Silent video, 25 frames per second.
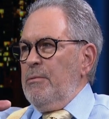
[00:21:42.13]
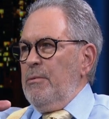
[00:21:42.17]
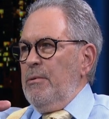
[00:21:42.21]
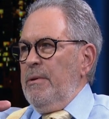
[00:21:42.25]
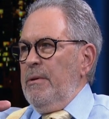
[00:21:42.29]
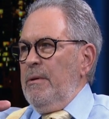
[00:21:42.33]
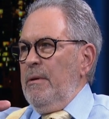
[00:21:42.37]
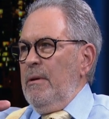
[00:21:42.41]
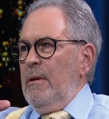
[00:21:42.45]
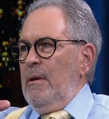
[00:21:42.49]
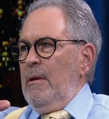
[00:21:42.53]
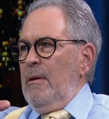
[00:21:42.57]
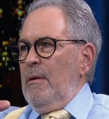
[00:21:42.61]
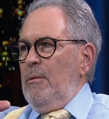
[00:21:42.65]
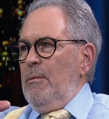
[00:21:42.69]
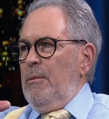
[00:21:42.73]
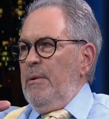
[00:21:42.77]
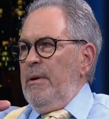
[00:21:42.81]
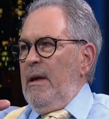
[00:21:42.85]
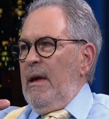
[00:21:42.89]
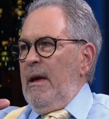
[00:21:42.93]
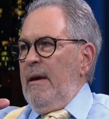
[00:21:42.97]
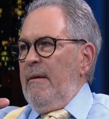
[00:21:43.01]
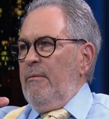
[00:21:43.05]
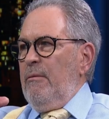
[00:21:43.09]

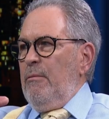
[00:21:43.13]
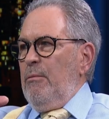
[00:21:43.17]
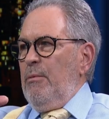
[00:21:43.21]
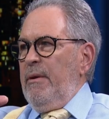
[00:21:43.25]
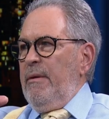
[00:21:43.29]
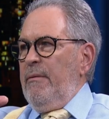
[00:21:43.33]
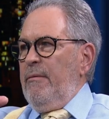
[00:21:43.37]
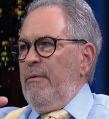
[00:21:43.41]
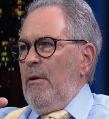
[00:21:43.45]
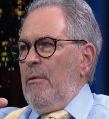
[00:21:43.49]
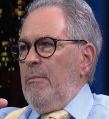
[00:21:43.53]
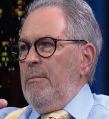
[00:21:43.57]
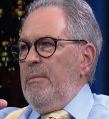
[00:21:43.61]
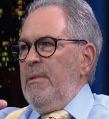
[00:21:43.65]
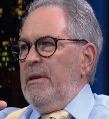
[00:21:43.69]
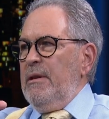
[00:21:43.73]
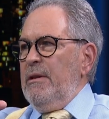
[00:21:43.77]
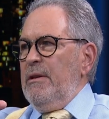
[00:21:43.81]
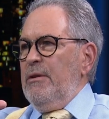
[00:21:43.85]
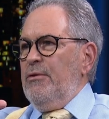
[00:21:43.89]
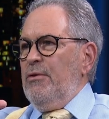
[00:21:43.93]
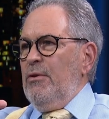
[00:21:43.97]
we've omitted